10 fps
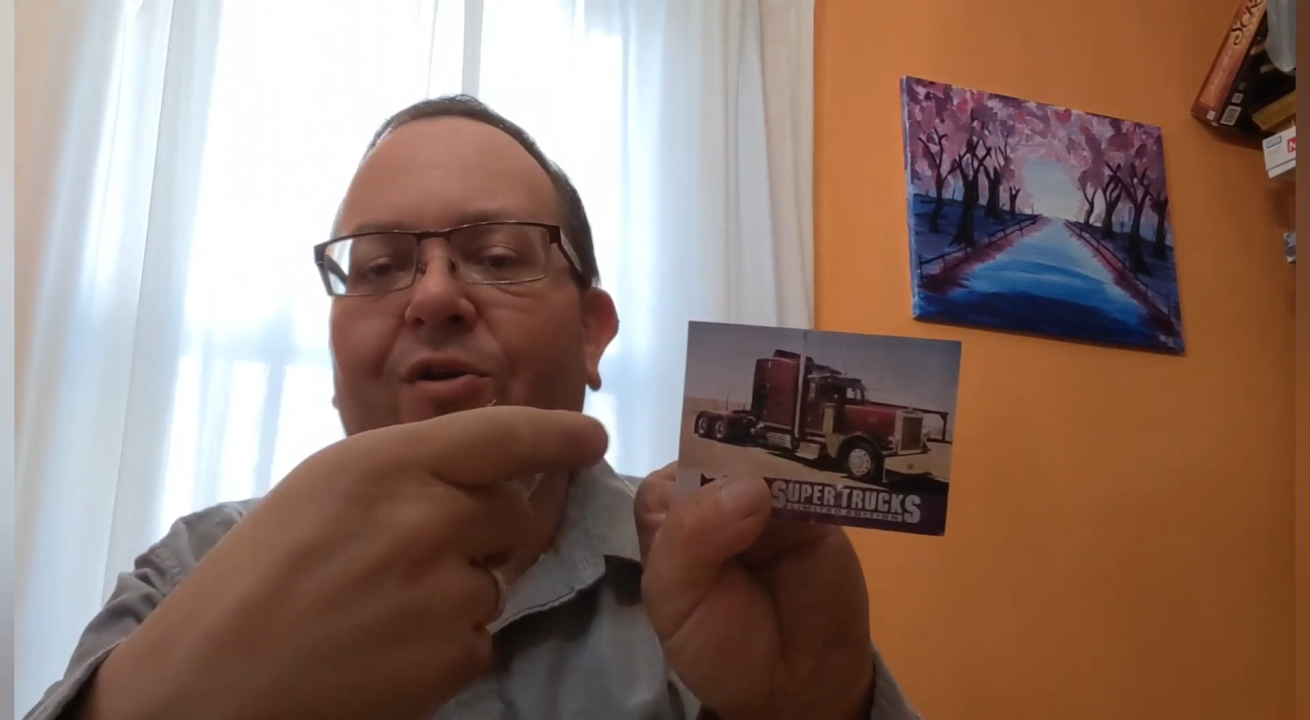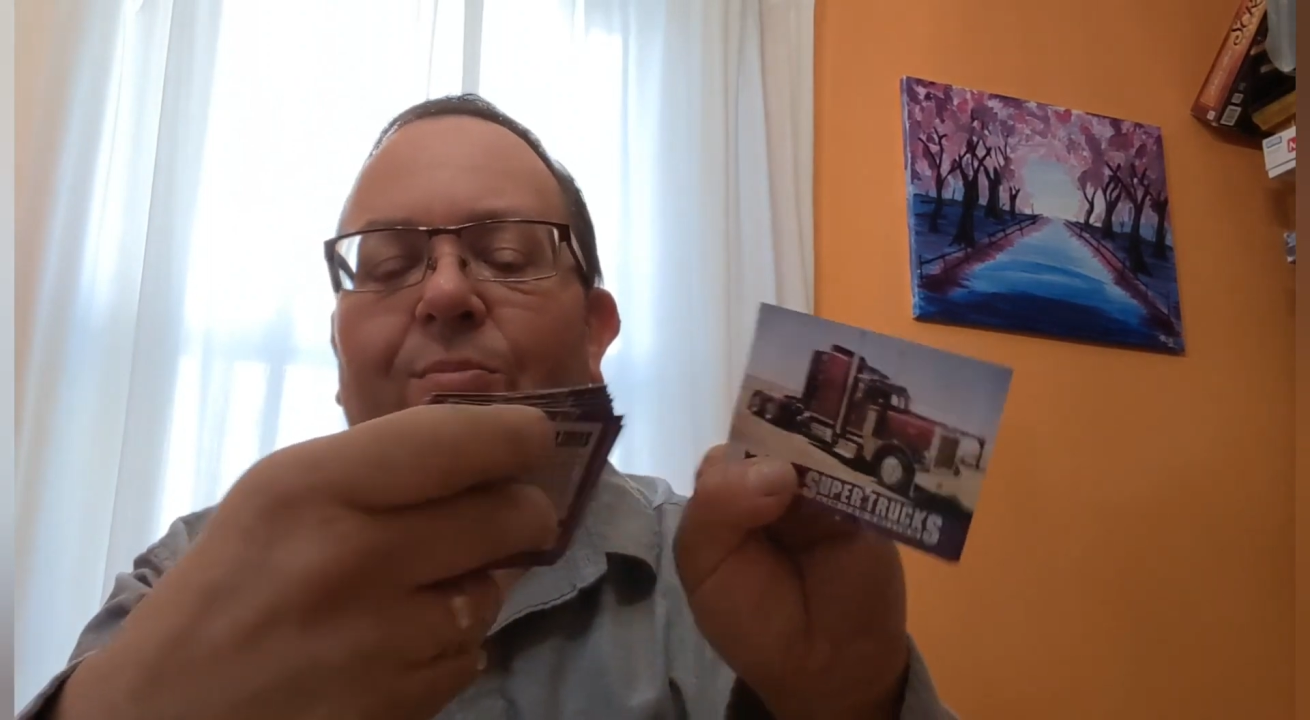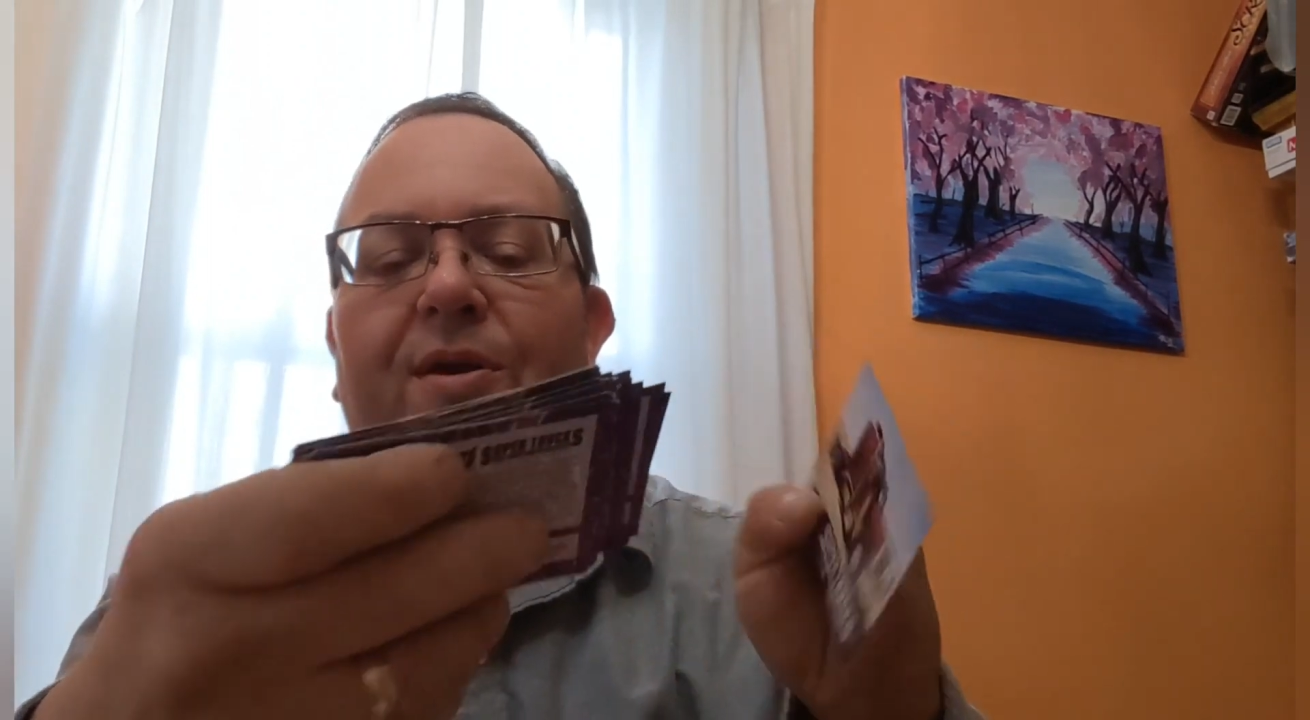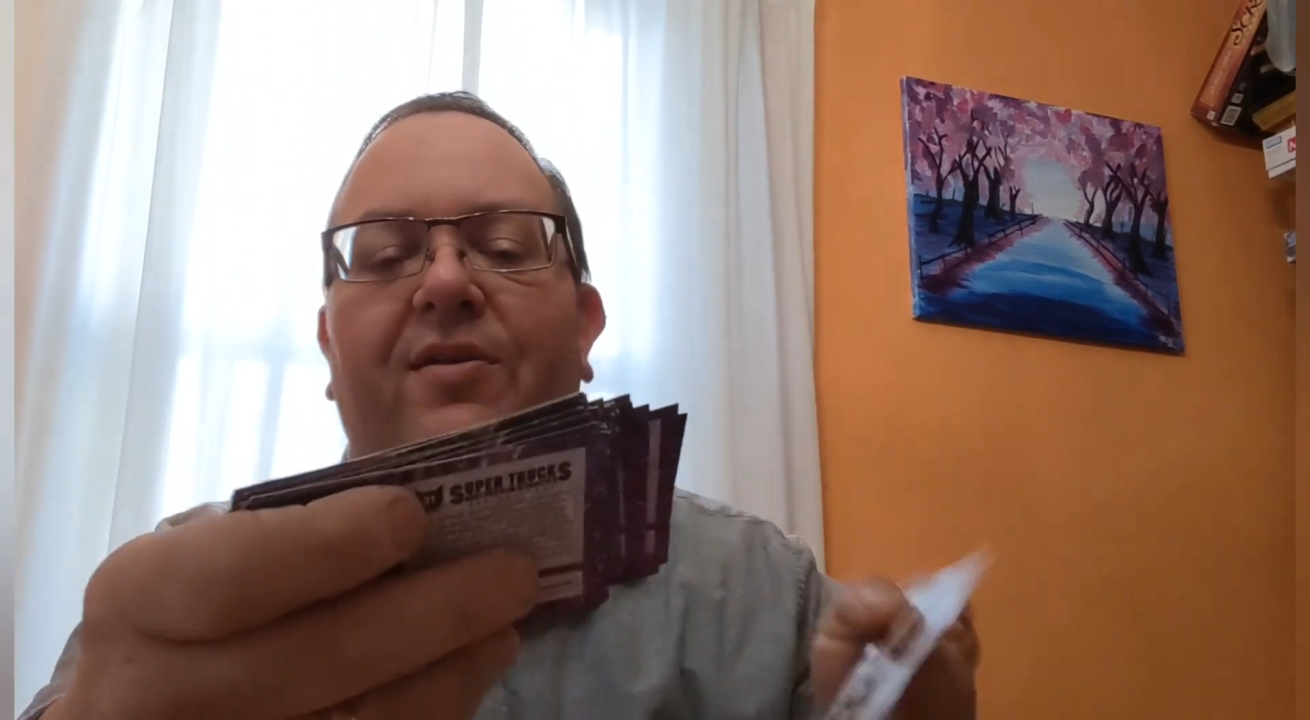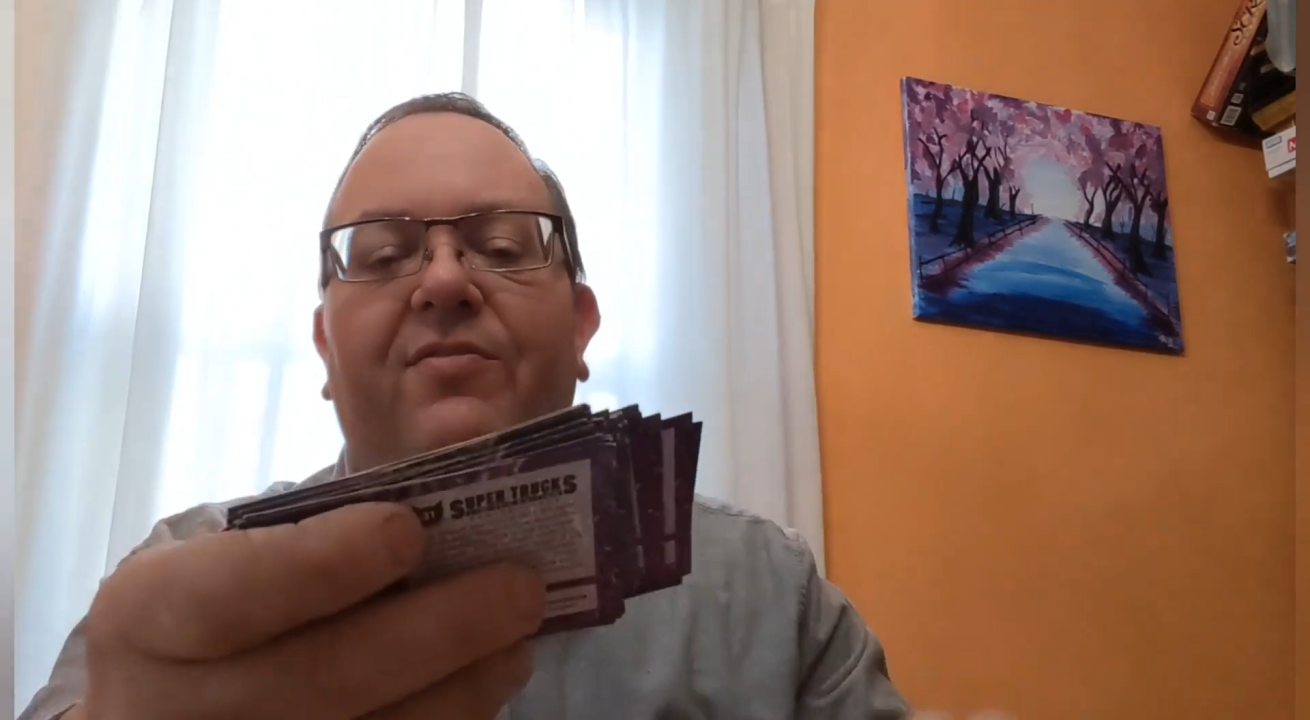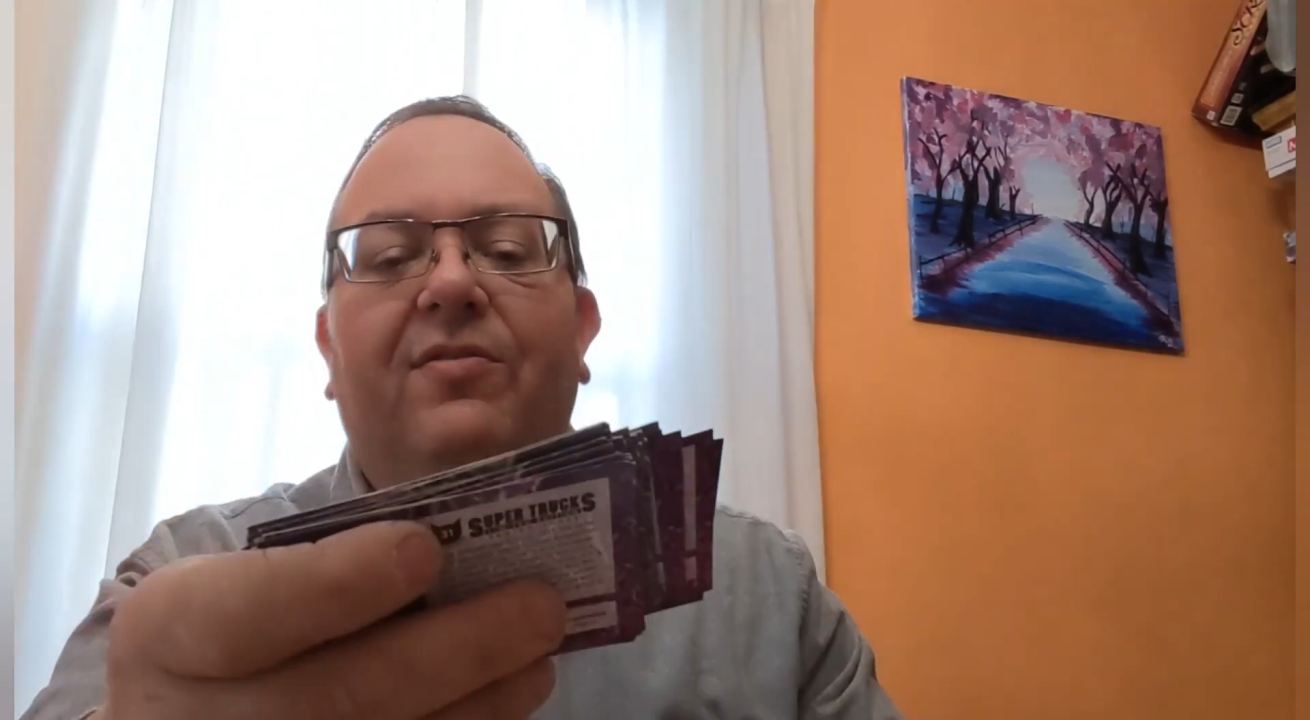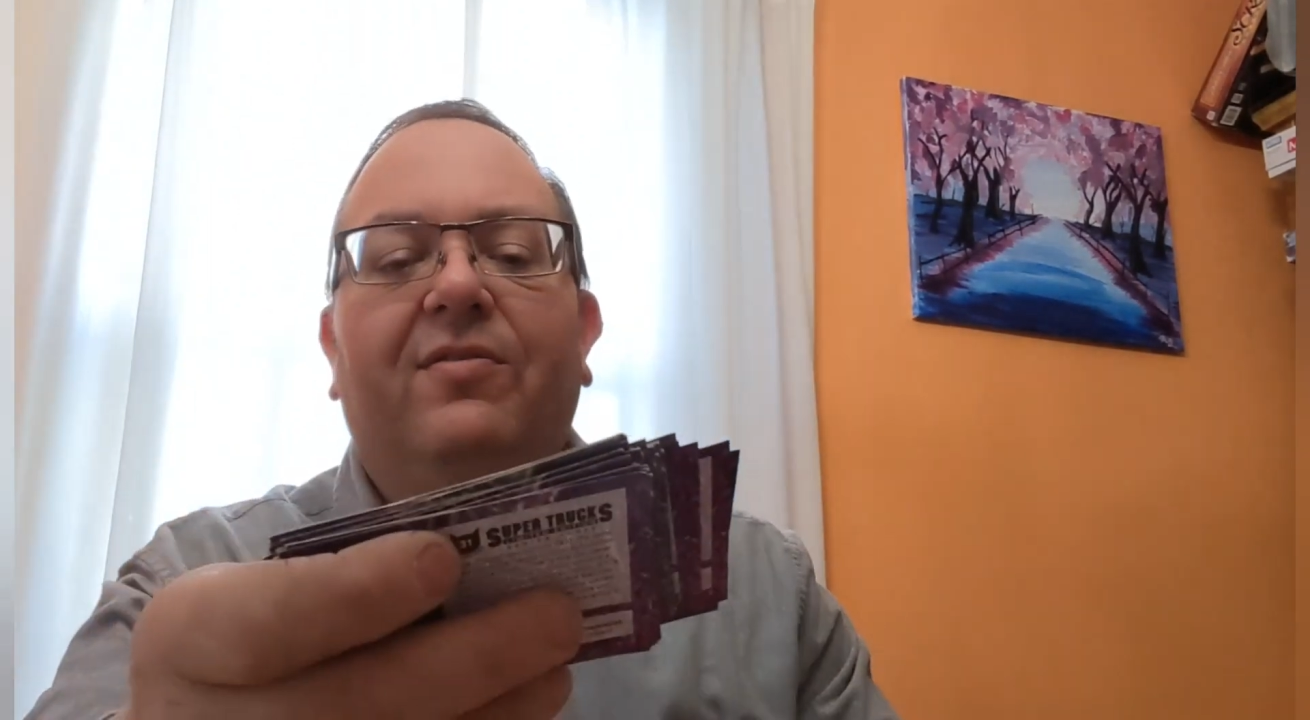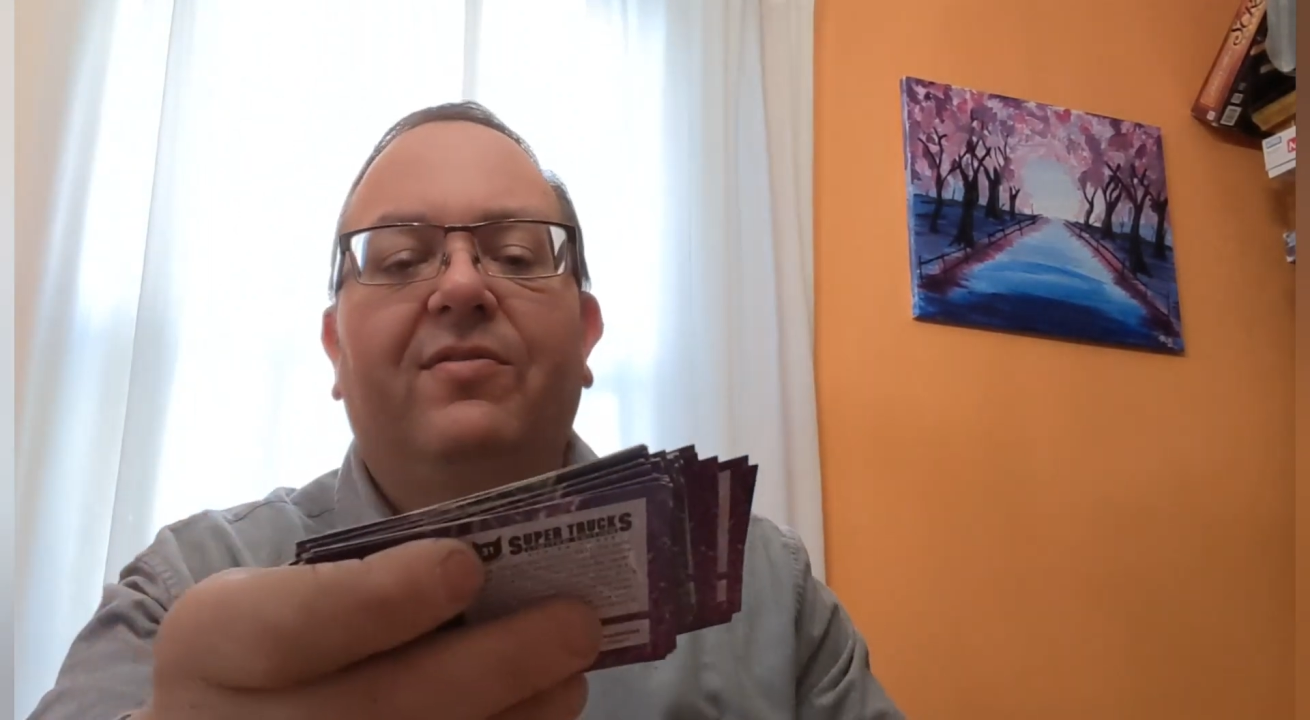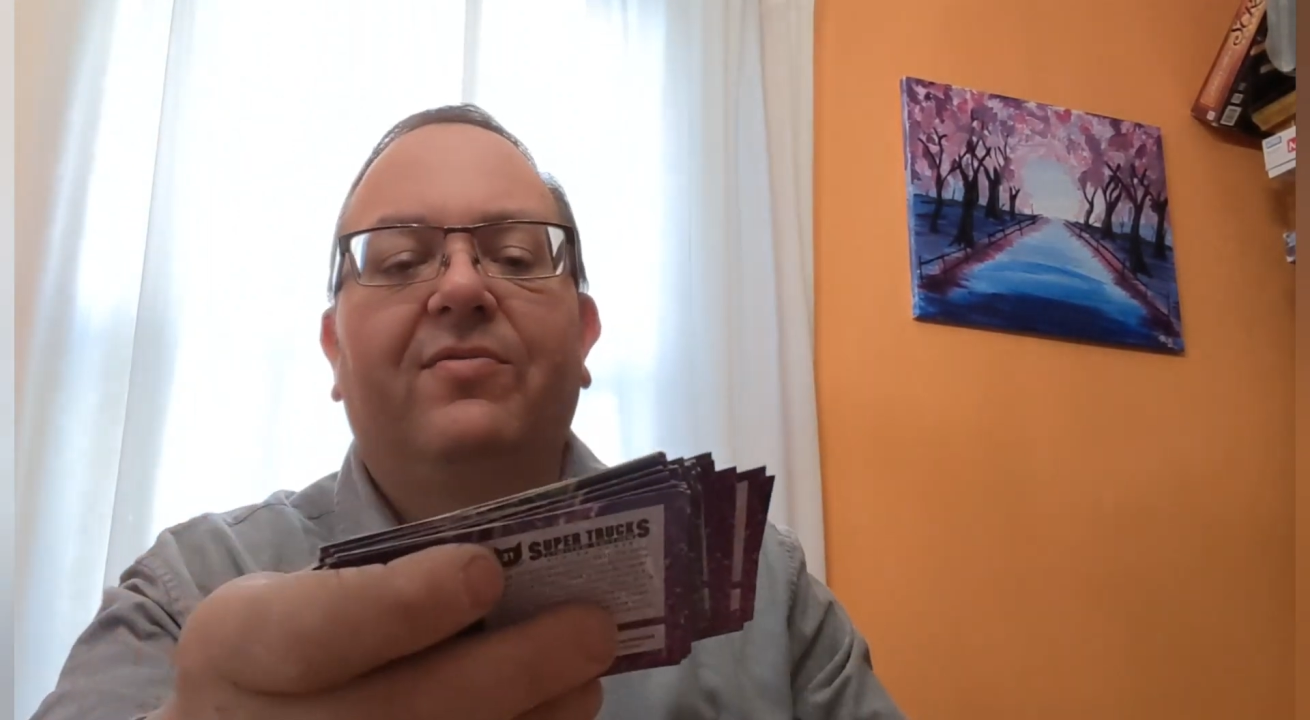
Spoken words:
Earl Peterson.